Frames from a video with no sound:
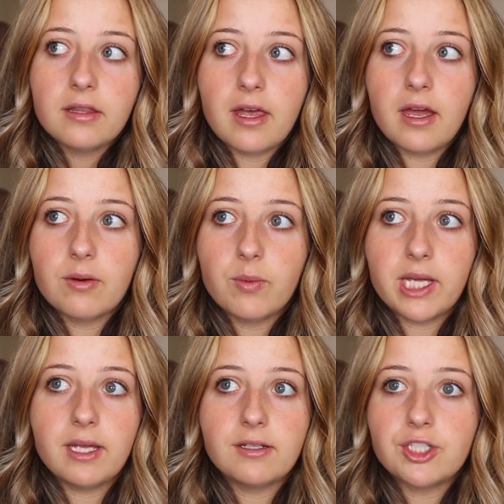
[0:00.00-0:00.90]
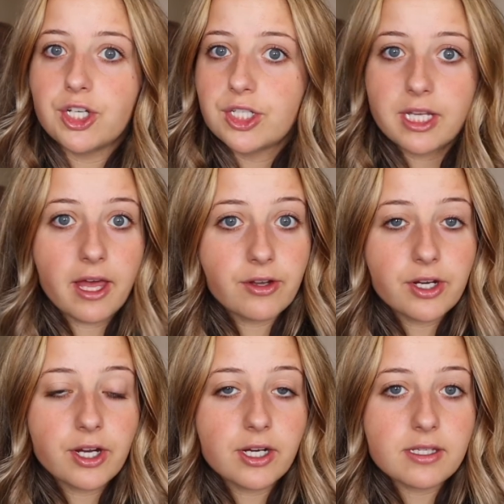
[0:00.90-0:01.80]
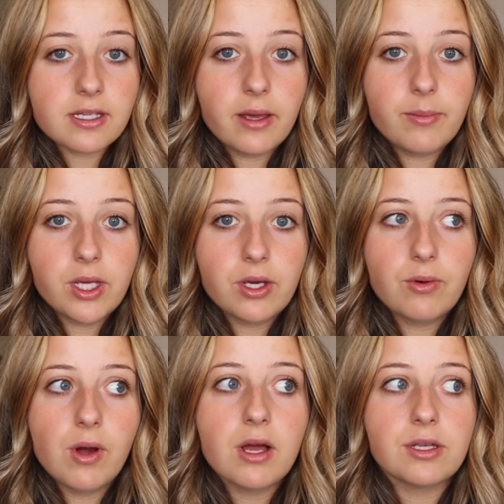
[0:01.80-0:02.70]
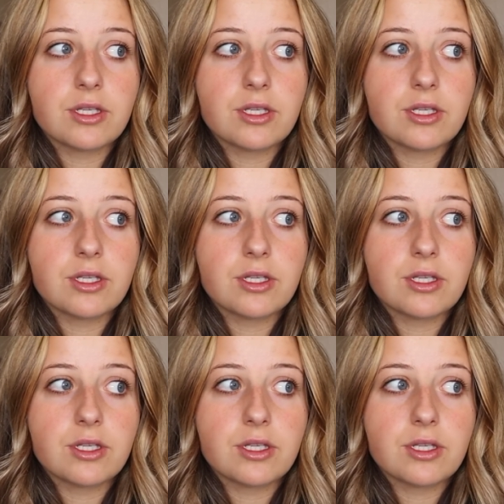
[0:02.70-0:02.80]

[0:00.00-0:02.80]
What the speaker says: then we cheered together here at CMU.